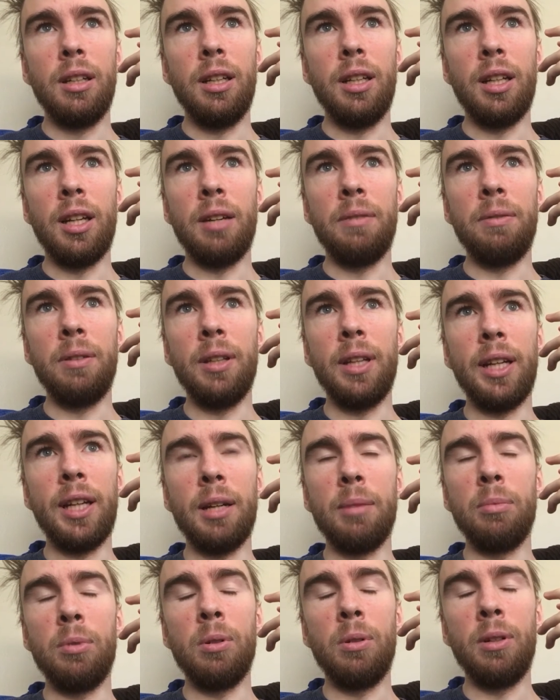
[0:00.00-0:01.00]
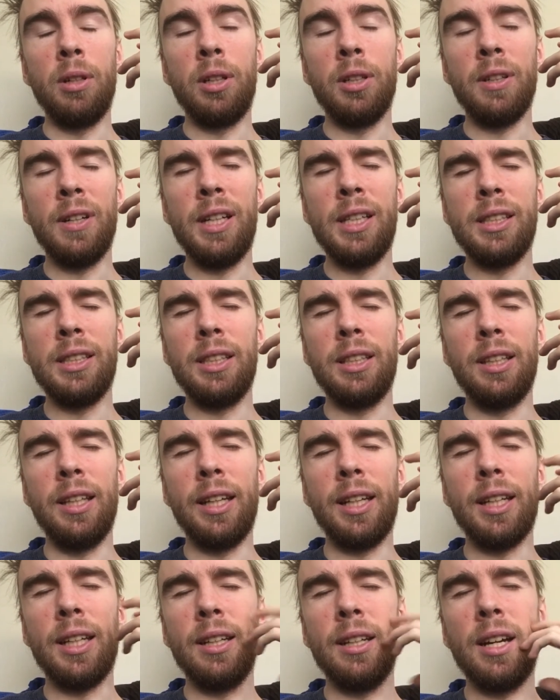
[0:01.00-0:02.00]
And I feel like I'm going crazy.
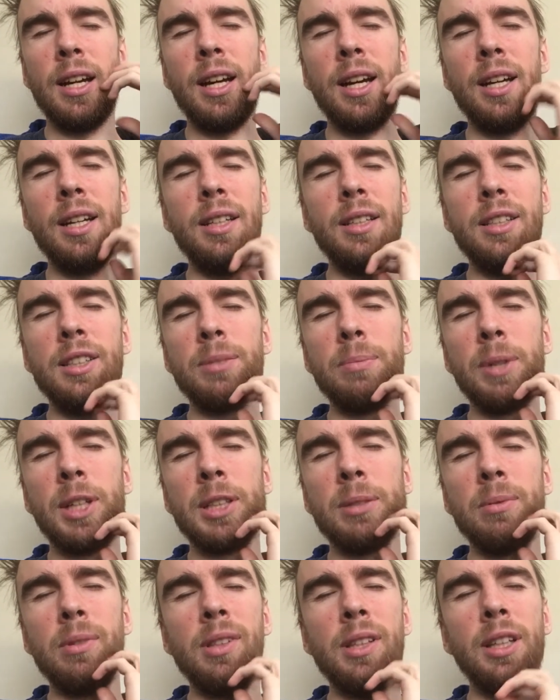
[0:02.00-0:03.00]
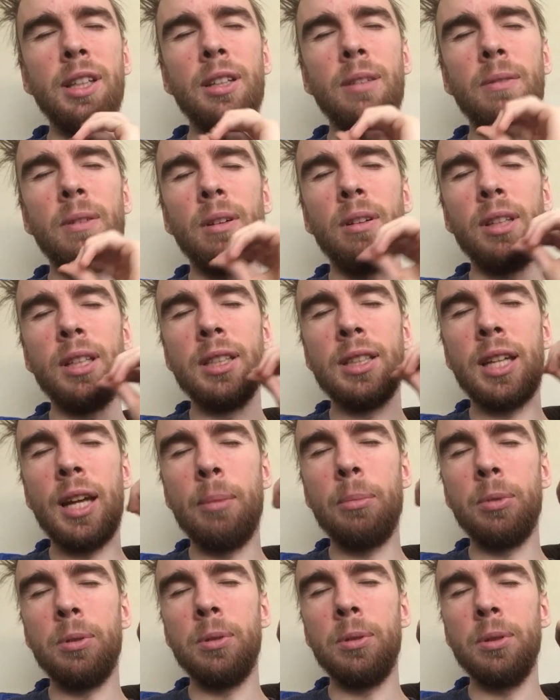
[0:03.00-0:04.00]
Like I, it just makes me think of all these
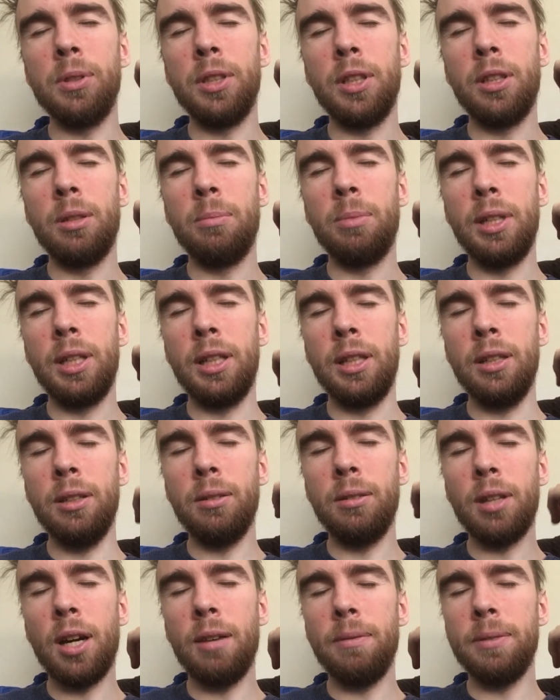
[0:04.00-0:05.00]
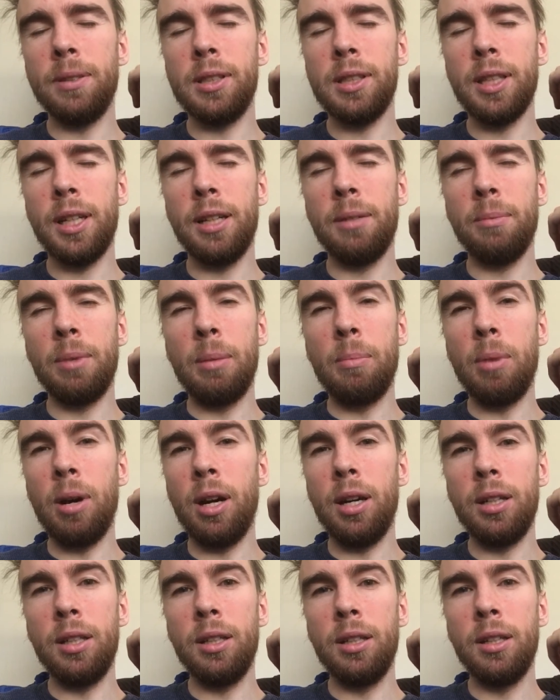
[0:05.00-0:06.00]
chemicals that are being killed off inside my
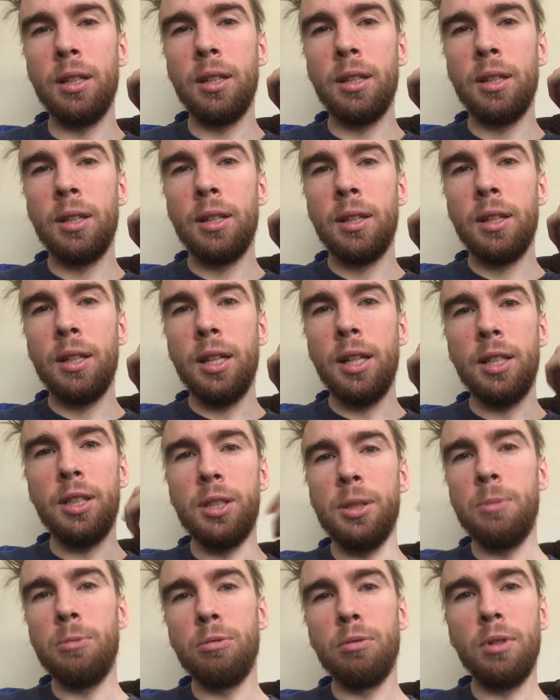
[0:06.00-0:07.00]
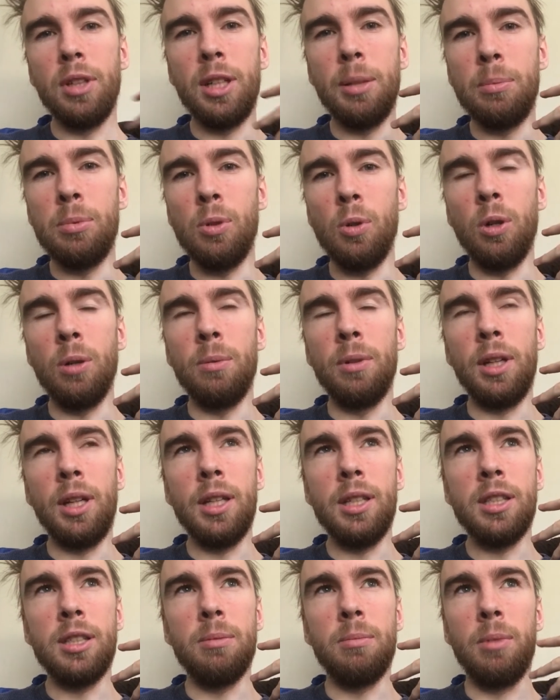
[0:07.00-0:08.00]
body and just reabsorbing
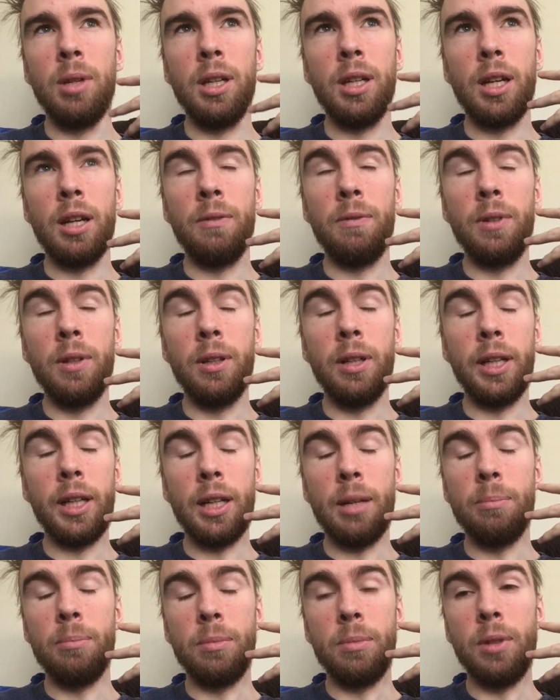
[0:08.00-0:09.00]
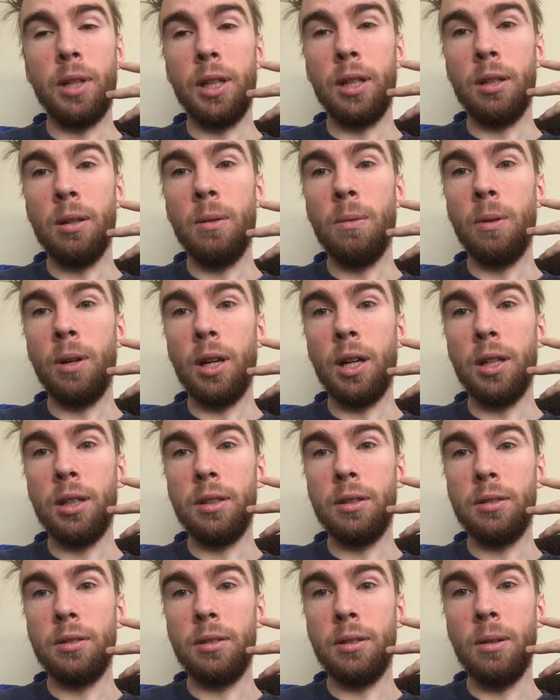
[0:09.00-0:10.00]
into me and i feel like i'm like going
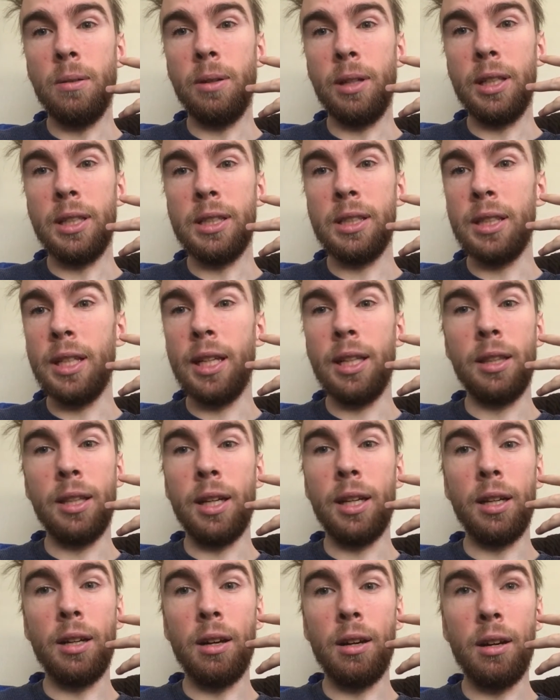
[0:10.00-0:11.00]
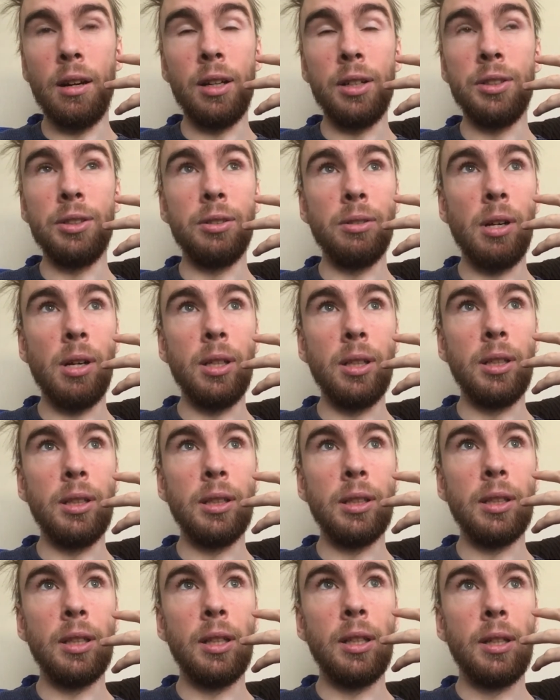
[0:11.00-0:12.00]
on going insane like on
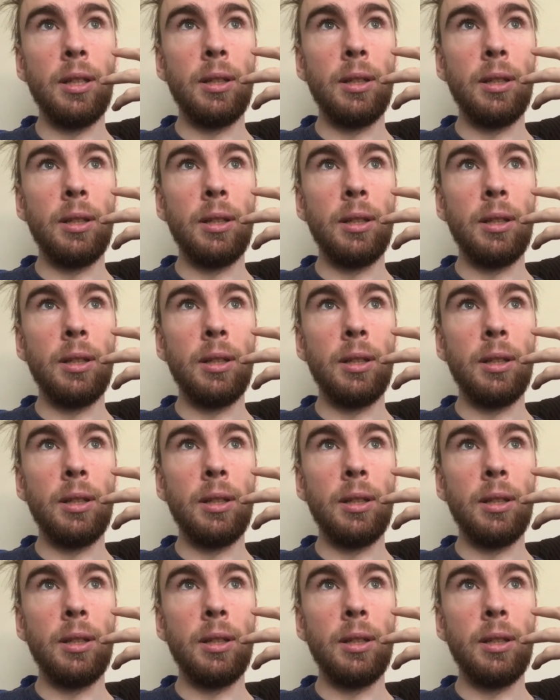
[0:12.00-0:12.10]
drugs